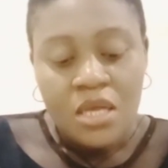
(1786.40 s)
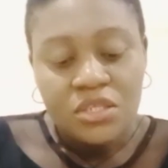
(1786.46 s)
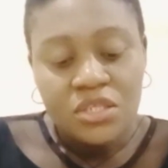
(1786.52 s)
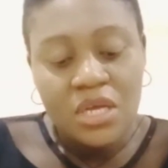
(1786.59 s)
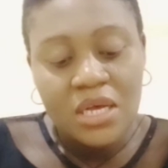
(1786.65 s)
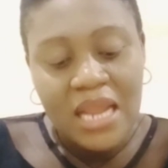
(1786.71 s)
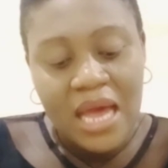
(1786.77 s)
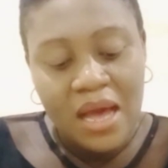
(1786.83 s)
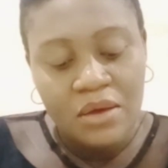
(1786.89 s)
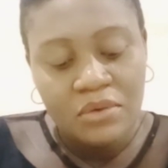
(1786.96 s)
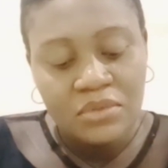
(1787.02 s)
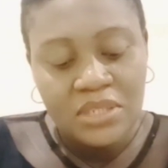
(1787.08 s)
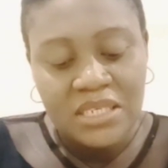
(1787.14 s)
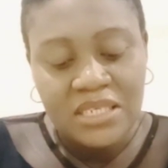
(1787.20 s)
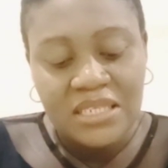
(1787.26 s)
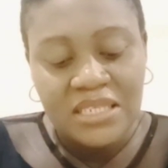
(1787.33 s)
So
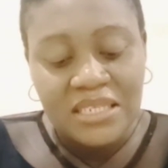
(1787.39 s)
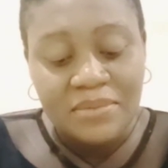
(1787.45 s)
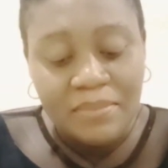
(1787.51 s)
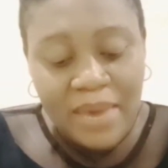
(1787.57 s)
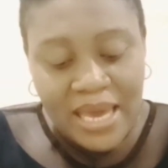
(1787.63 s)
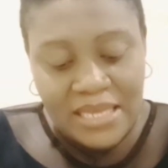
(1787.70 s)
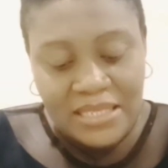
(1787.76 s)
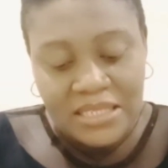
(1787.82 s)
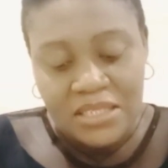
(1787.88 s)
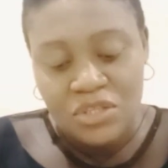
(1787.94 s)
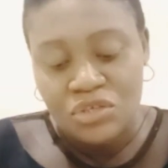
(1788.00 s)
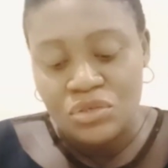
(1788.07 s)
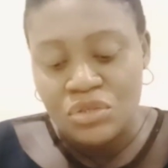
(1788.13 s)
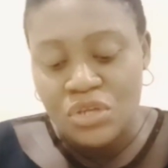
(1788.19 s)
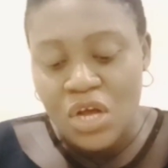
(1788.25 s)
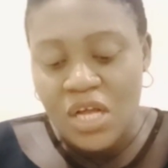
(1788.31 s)
now the cement.
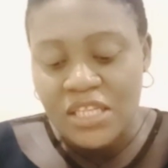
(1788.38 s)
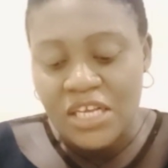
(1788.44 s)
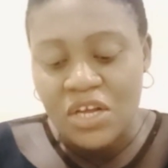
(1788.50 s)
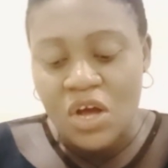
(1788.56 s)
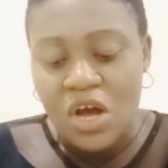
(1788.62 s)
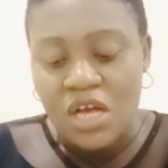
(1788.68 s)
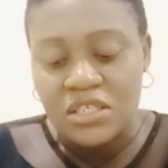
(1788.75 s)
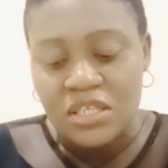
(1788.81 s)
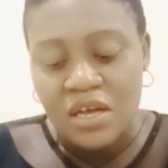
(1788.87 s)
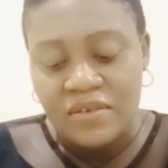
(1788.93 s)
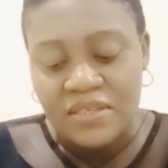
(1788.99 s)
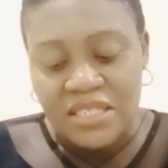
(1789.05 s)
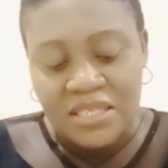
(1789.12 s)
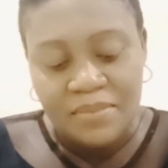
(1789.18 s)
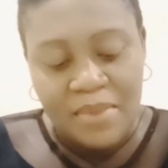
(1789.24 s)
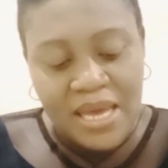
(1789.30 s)
To know the cost
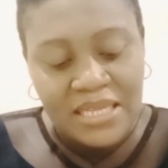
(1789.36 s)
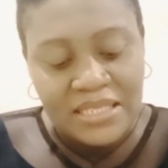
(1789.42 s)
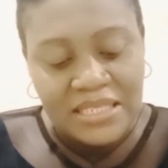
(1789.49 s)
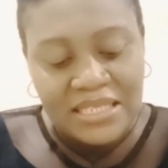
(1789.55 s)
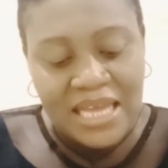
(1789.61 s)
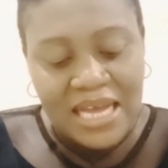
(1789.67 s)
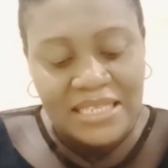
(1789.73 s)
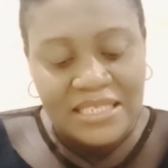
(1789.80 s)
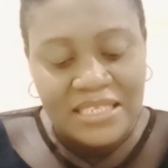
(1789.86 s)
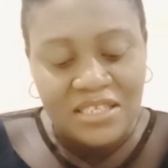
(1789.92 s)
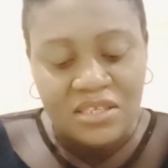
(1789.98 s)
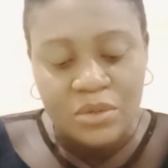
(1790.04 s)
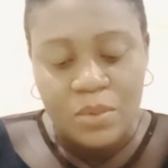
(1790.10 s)
of cement that is